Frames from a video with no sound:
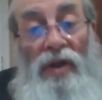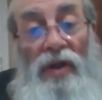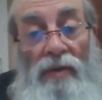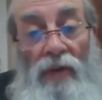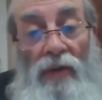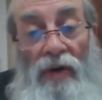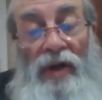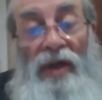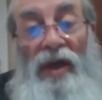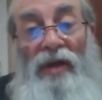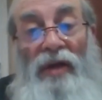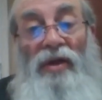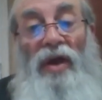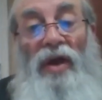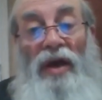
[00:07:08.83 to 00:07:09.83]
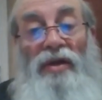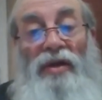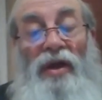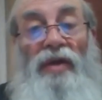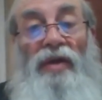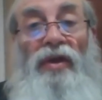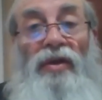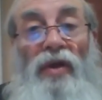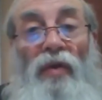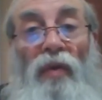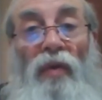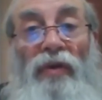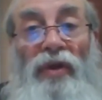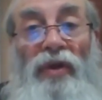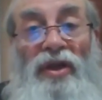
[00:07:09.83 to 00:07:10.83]
the Gemara get the idea that there
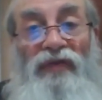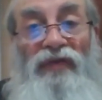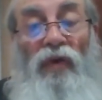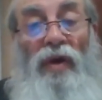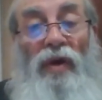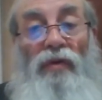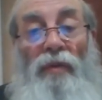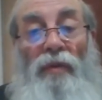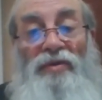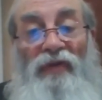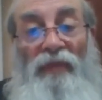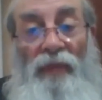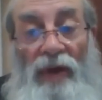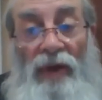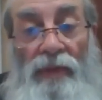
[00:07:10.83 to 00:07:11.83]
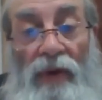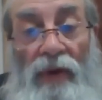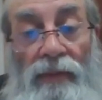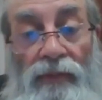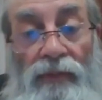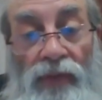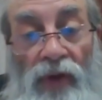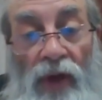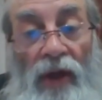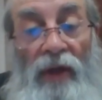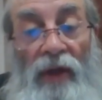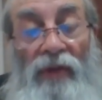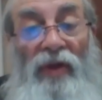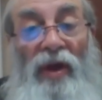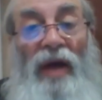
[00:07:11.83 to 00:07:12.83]
were these four groups of people?
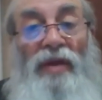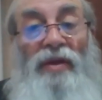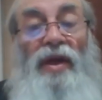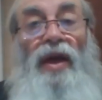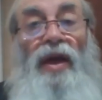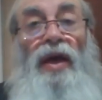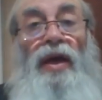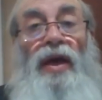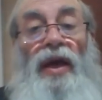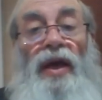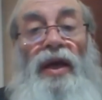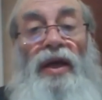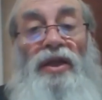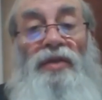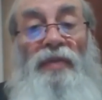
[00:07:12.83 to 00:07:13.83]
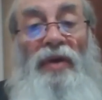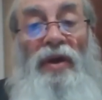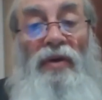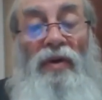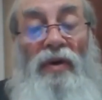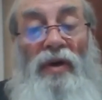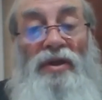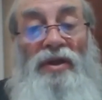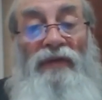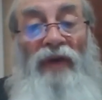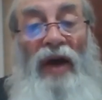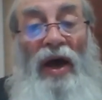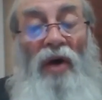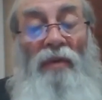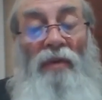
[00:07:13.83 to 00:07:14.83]
The idea is because of
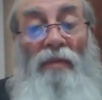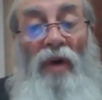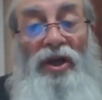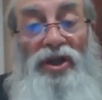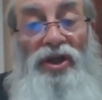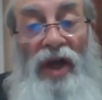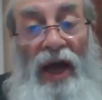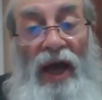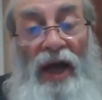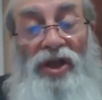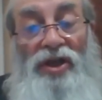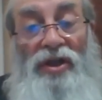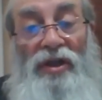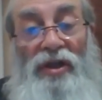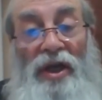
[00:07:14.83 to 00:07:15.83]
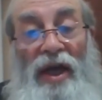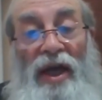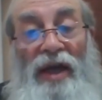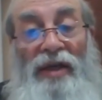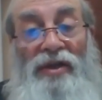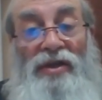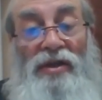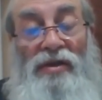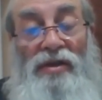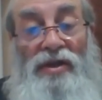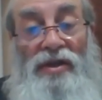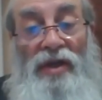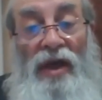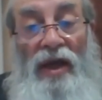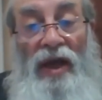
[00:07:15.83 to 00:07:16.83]
how Moshe actually
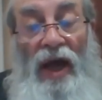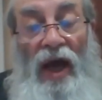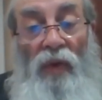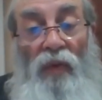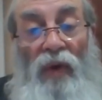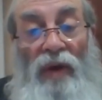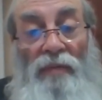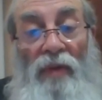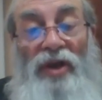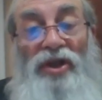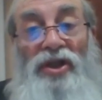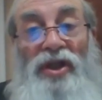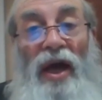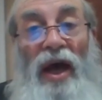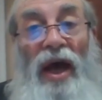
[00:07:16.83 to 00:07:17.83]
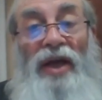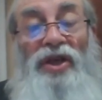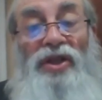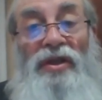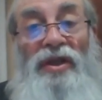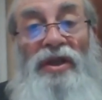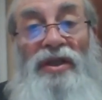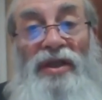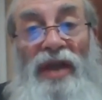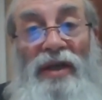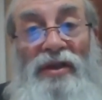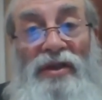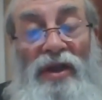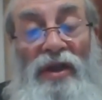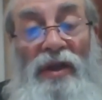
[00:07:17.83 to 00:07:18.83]
answers and what Moshe actually
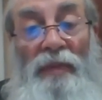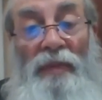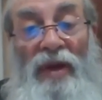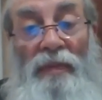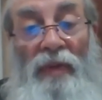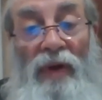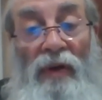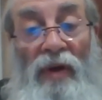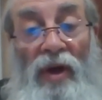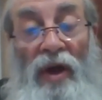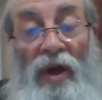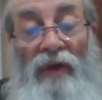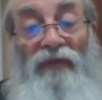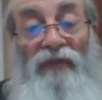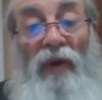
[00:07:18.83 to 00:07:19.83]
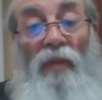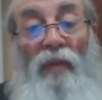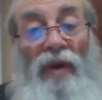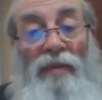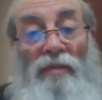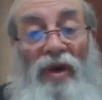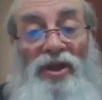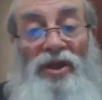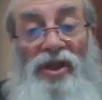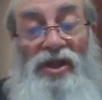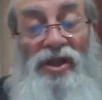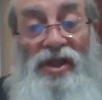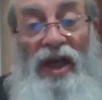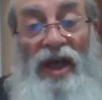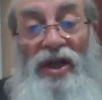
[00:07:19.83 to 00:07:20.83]
says to the people. From what Moshe
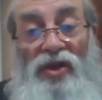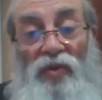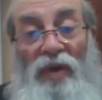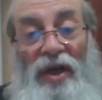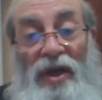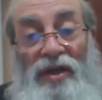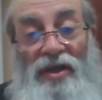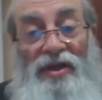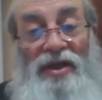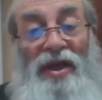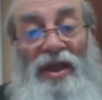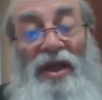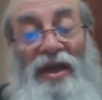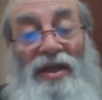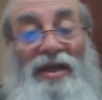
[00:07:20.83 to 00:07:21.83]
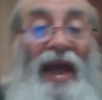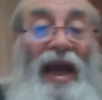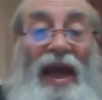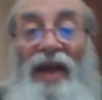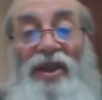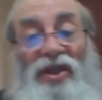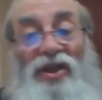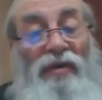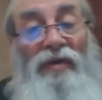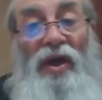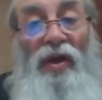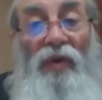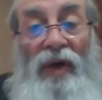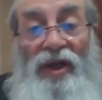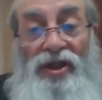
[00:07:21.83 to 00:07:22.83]
says, we can see he's
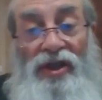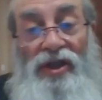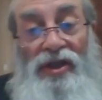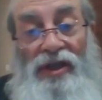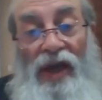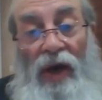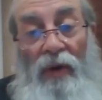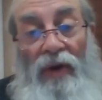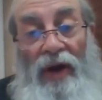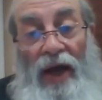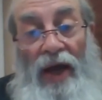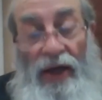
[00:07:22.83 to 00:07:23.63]
answering questions that were